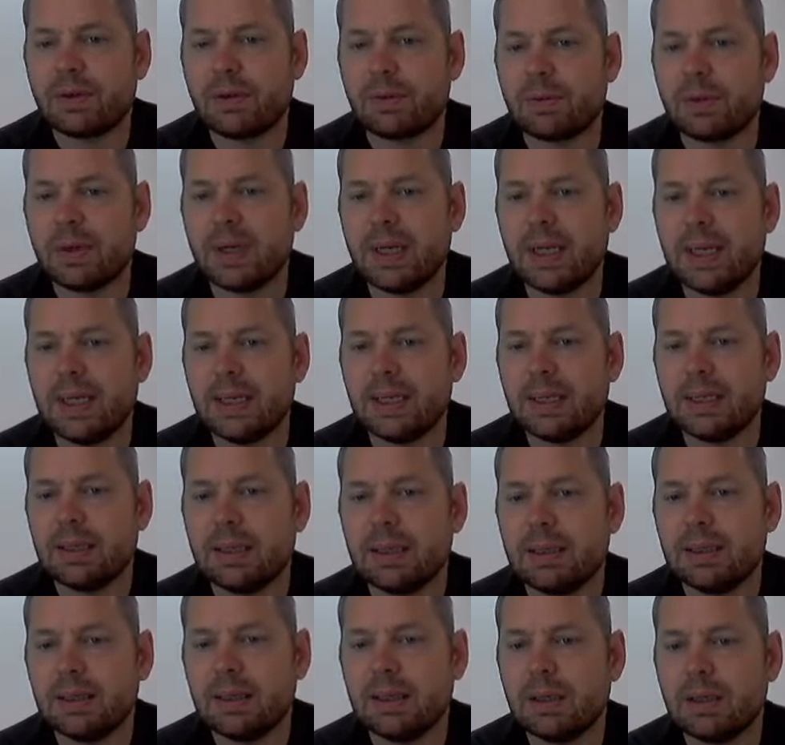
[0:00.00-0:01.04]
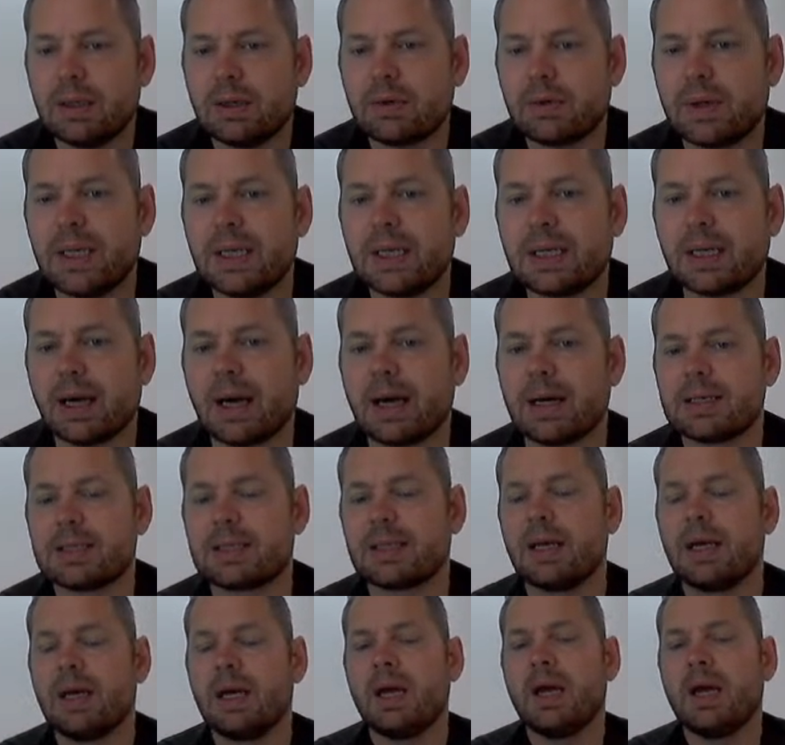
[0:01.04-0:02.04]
3 green cars.